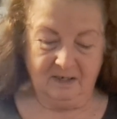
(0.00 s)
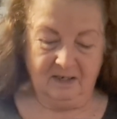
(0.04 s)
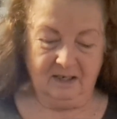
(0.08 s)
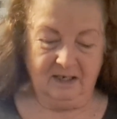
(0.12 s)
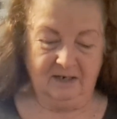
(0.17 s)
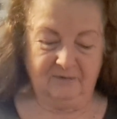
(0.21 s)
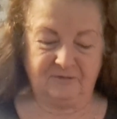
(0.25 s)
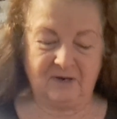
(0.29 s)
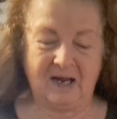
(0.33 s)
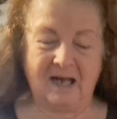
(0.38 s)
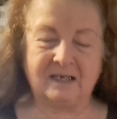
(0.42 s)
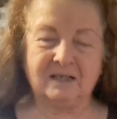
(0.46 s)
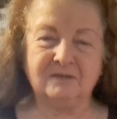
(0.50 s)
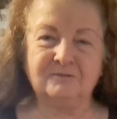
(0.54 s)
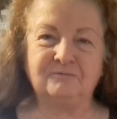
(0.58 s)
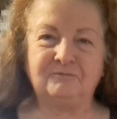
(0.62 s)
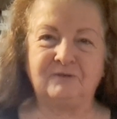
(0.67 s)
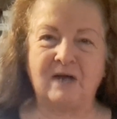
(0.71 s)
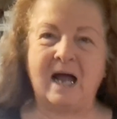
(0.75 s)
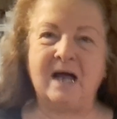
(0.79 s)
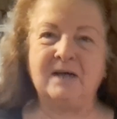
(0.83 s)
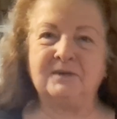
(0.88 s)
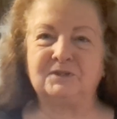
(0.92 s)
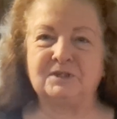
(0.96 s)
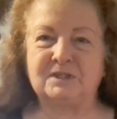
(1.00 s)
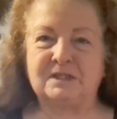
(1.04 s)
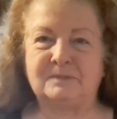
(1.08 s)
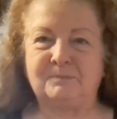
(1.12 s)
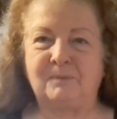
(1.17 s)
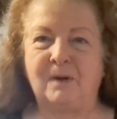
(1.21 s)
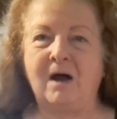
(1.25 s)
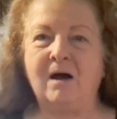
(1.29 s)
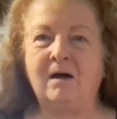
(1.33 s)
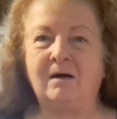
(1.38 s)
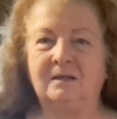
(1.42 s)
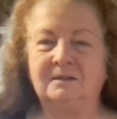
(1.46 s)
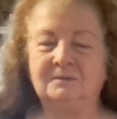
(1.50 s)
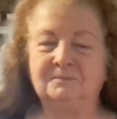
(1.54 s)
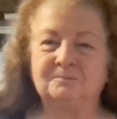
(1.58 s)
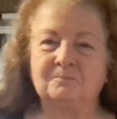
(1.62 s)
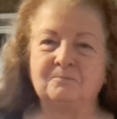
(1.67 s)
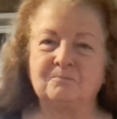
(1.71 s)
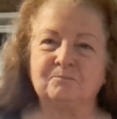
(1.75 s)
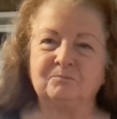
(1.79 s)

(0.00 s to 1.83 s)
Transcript: If I can find a spot